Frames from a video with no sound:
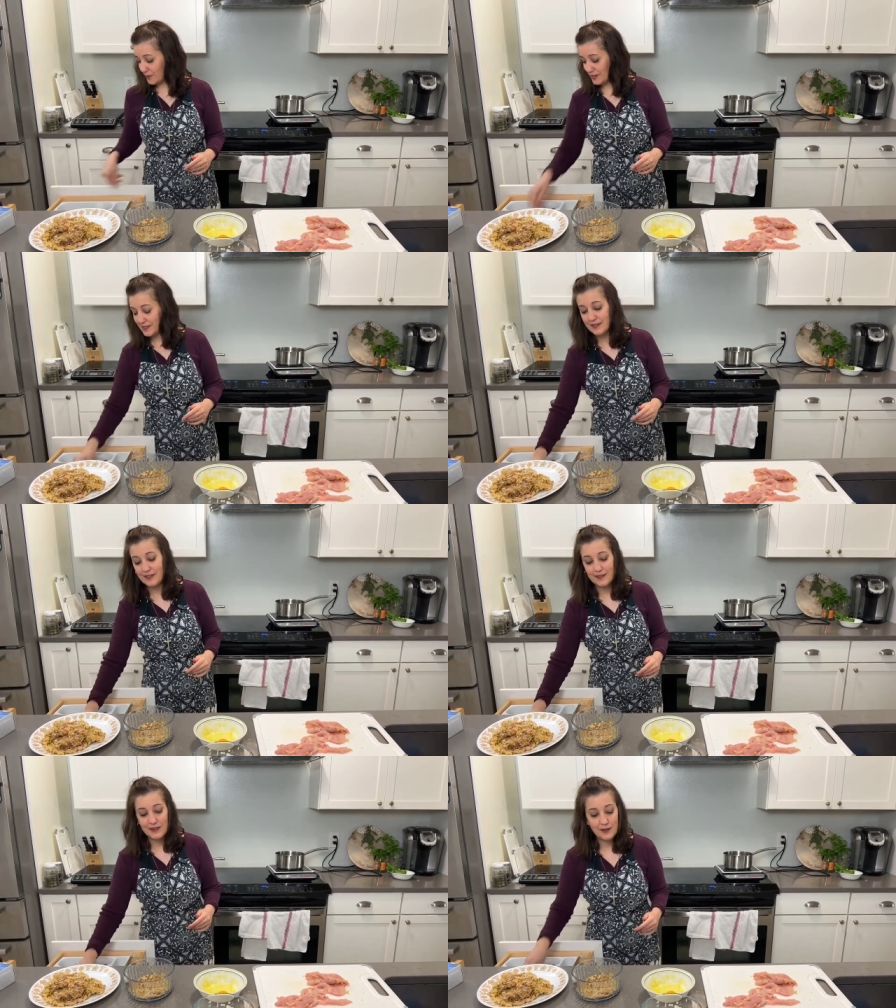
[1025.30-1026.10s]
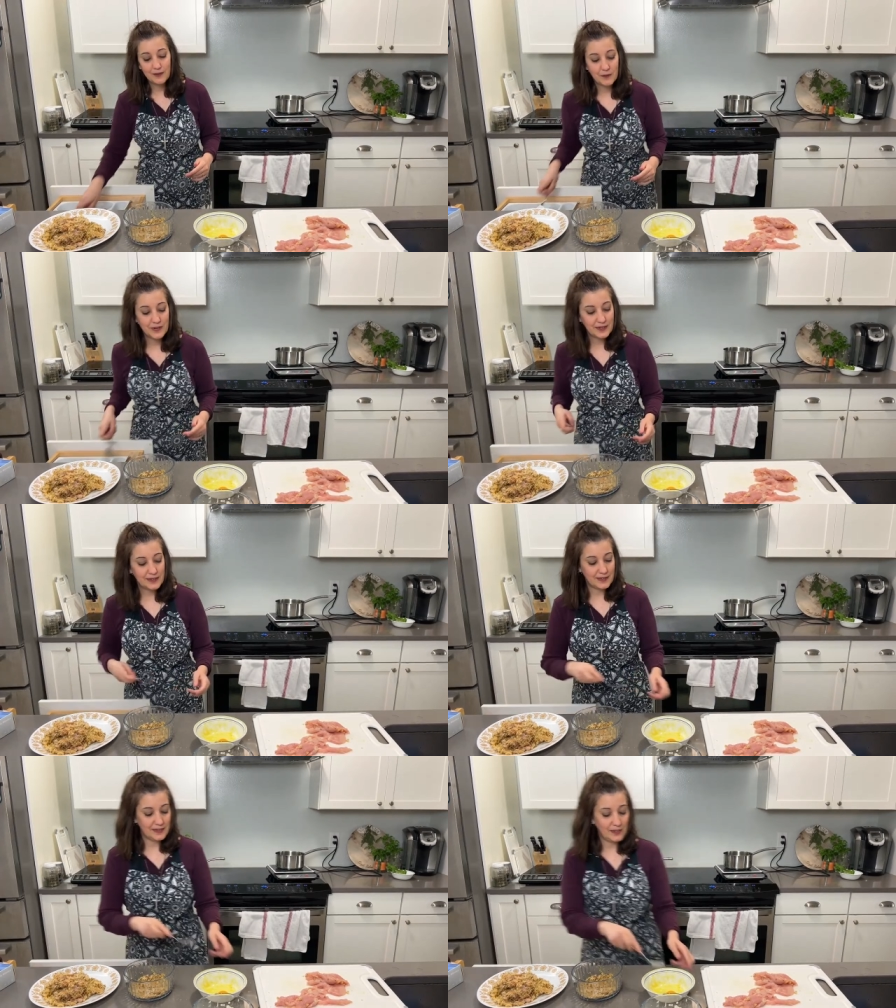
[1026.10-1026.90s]
when it's easy, when
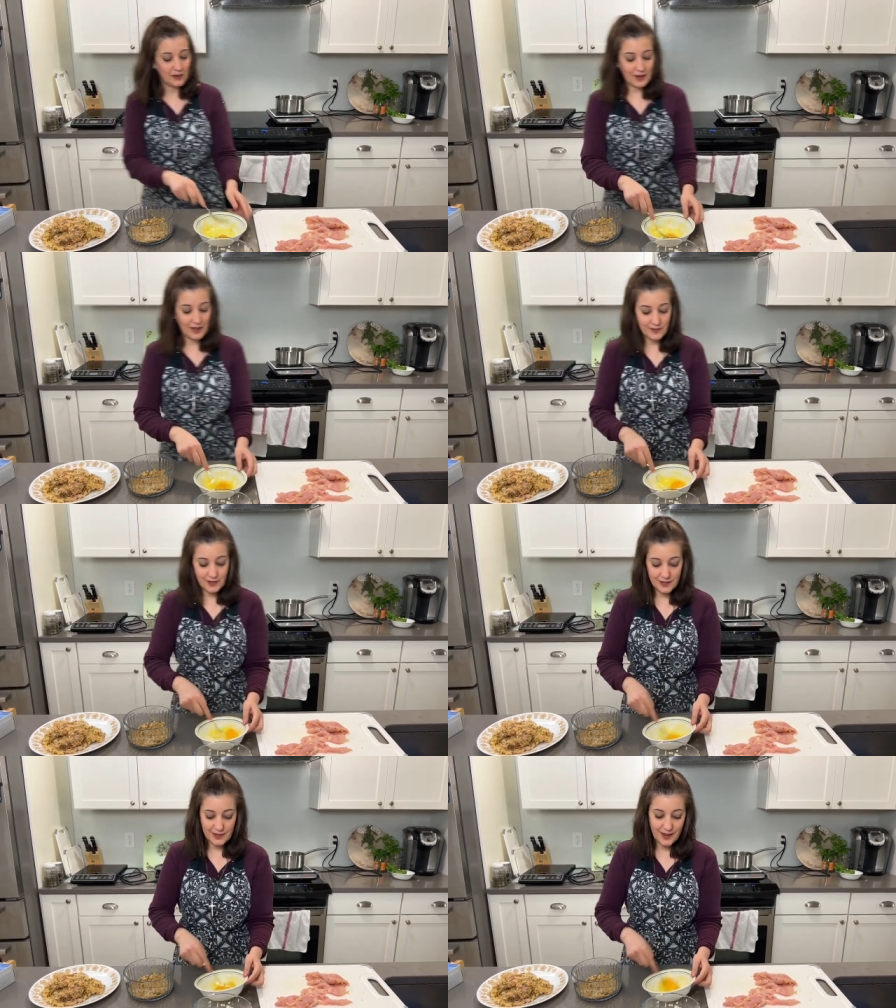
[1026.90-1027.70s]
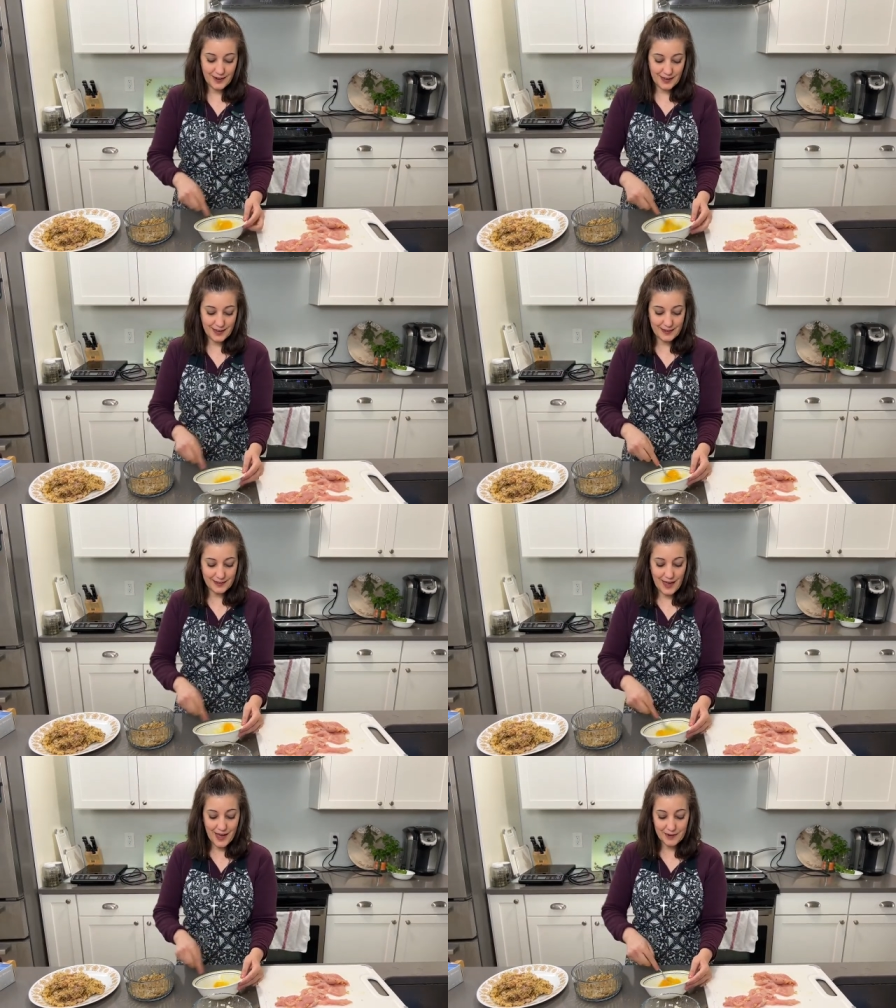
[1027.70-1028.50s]
it's you don't have to it's not like
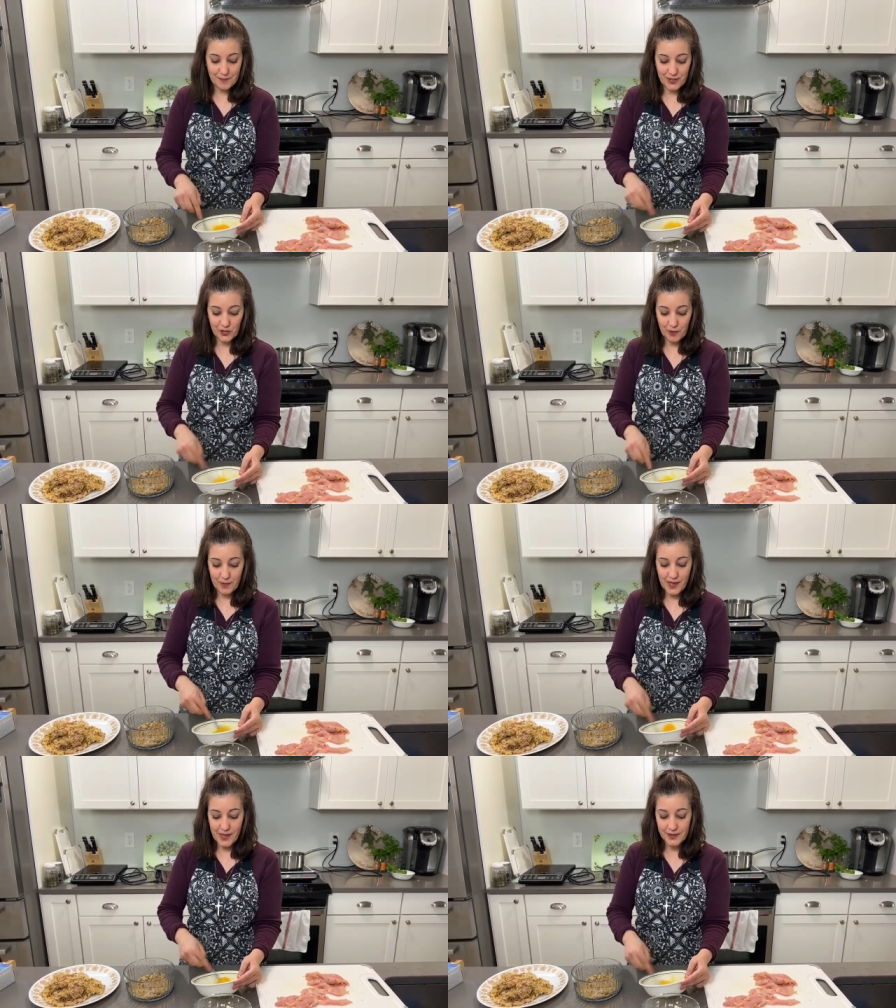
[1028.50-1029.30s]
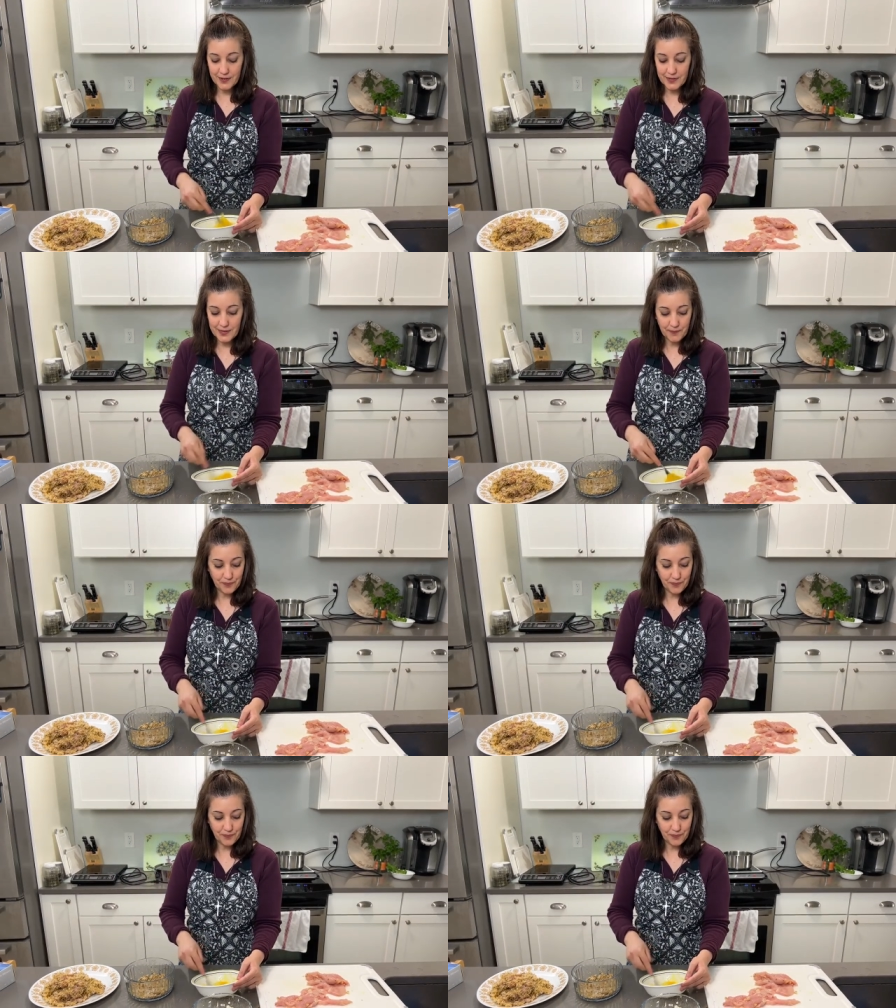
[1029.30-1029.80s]
exact measurements.